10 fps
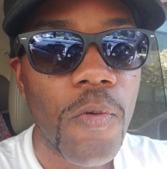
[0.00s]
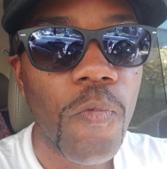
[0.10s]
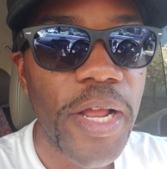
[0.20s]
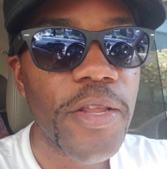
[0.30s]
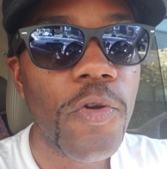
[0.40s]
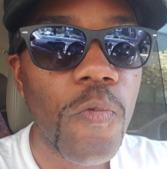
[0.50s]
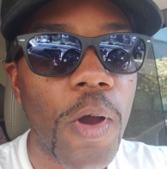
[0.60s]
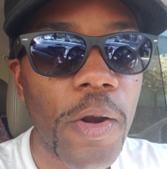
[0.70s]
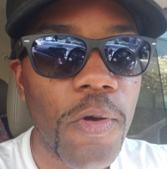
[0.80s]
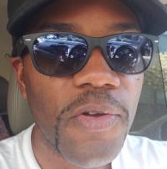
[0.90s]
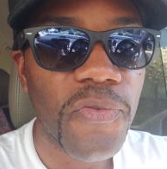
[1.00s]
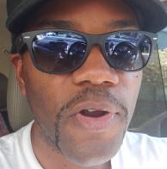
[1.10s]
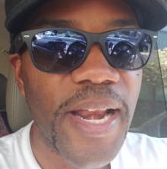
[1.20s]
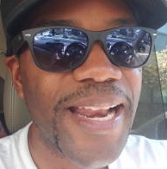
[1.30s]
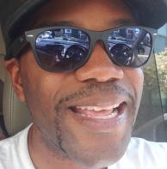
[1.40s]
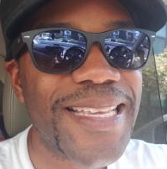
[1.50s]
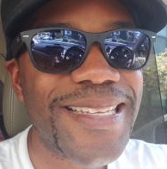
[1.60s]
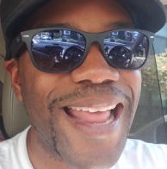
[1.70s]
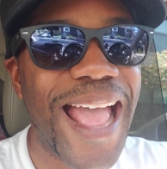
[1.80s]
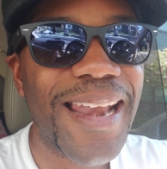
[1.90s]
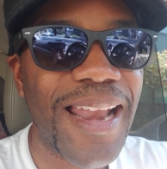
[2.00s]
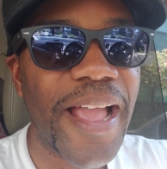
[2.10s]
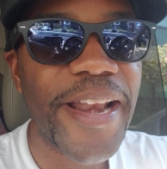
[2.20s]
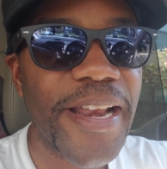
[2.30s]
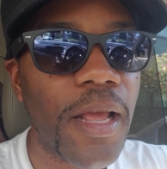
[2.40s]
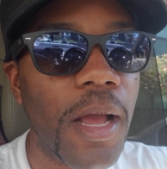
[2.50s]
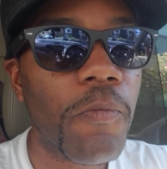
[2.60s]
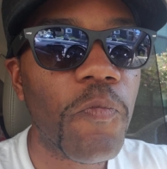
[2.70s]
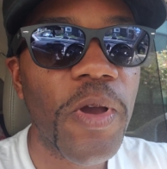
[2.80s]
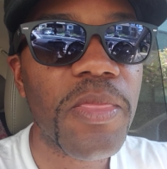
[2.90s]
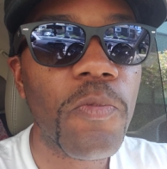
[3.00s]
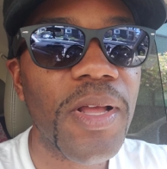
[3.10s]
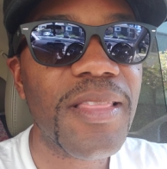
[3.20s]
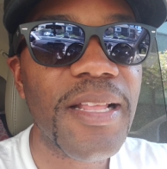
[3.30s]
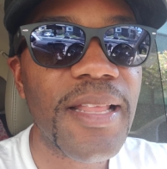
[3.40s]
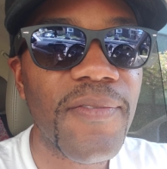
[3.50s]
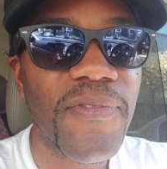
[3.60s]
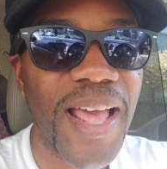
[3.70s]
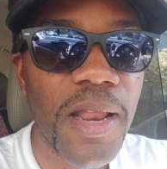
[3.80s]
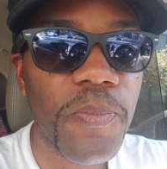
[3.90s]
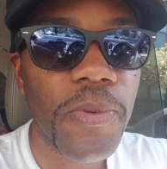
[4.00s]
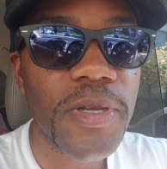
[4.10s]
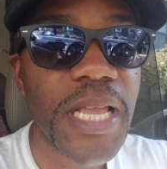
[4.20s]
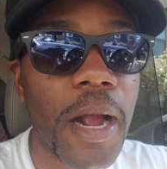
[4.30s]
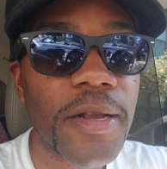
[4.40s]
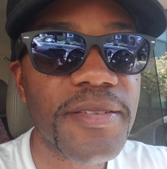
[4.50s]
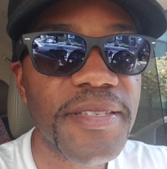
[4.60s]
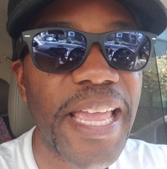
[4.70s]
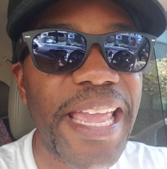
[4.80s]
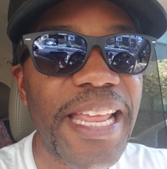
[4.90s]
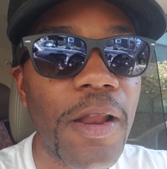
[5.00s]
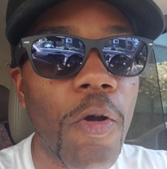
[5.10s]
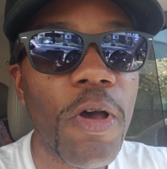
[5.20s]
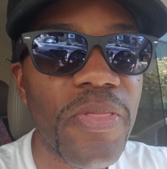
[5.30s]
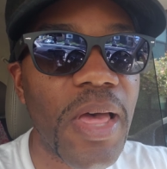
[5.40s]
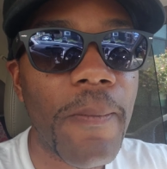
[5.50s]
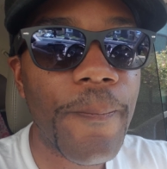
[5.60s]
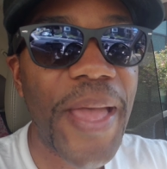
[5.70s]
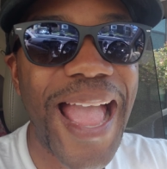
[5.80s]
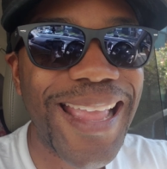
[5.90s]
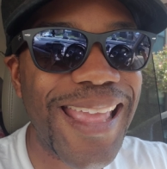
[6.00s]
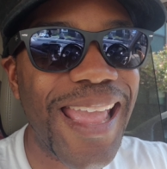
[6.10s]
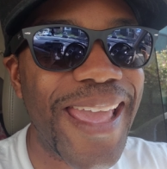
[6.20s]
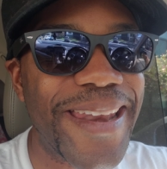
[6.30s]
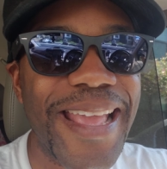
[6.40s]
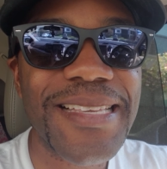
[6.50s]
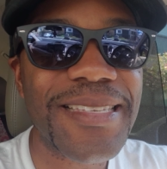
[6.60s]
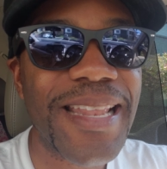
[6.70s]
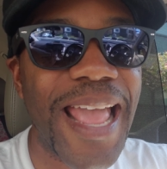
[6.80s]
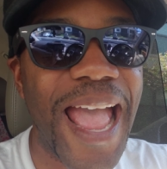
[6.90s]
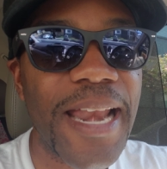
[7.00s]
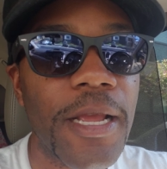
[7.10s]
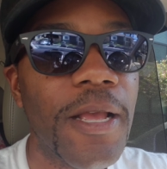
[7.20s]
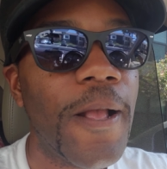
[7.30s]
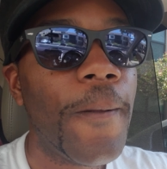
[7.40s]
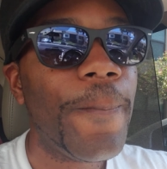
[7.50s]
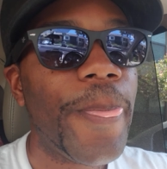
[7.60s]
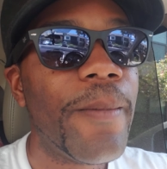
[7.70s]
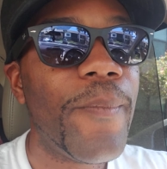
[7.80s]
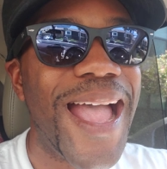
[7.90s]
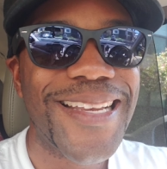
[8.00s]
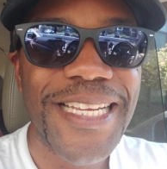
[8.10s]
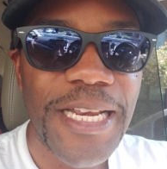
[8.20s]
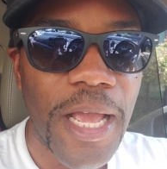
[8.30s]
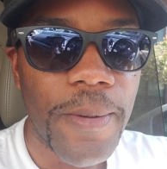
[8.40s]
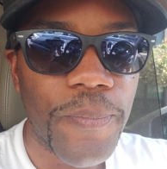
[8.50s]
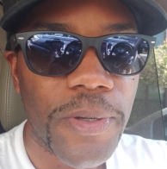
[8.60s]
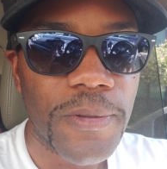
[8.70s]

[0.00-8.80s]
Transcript: what you want on the front end is not lining up with what the developers are seeing on the back end. It's not matching up